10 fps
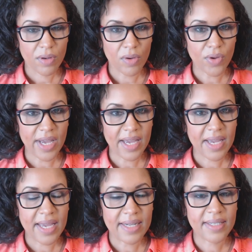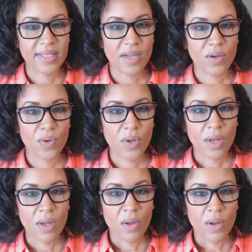Okay. And so
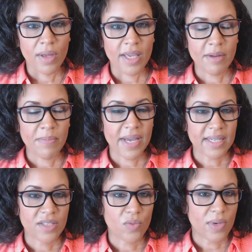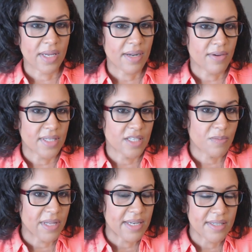getting back to what I was
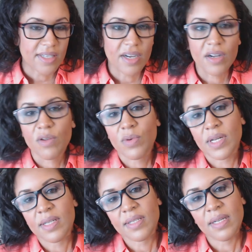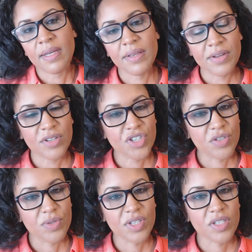explaining to her was,
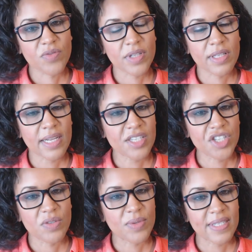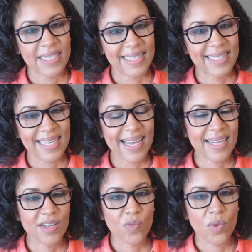she was just feeling like she was in
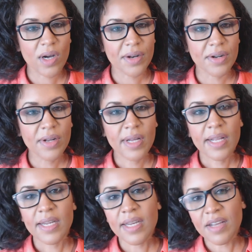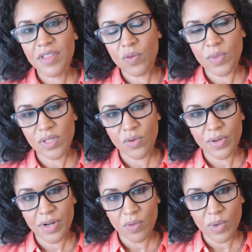stagnant water. Nothing was
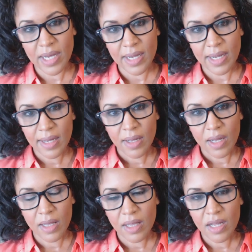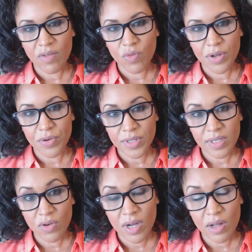going her way. A loved one or
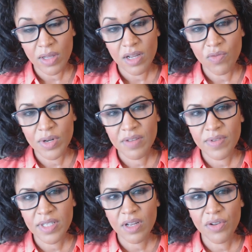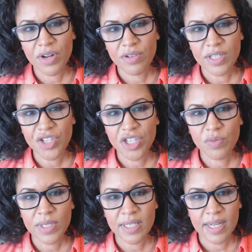so called loved one even told her that she
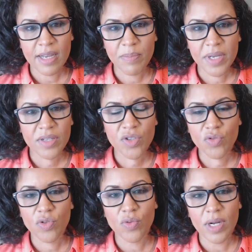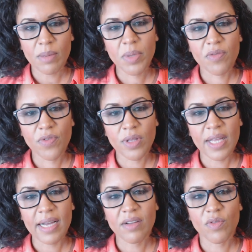was an epic screw up, for
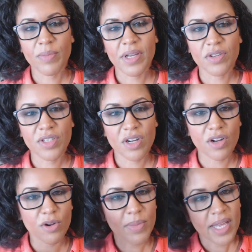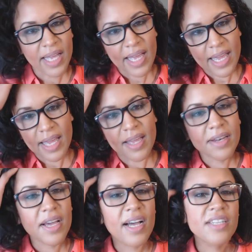lack of a better term.
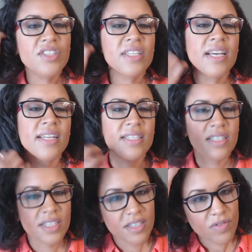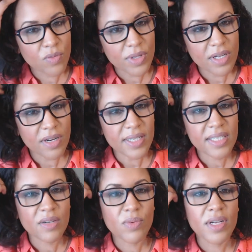And I just had to differ with her. I
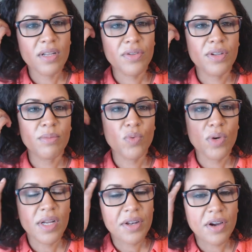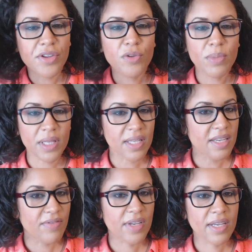said, well, number one, are you
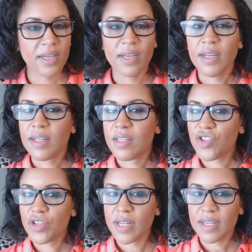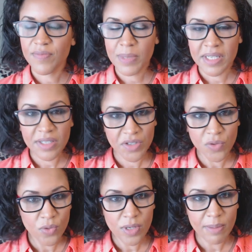believing that you're an epic
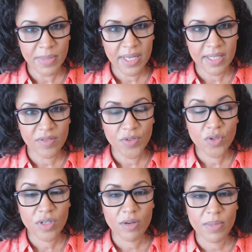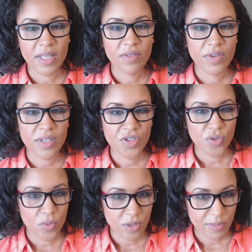screw up? Because if you start believing it,
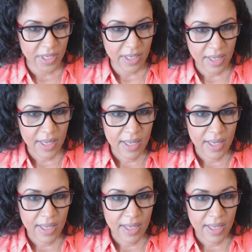you will be.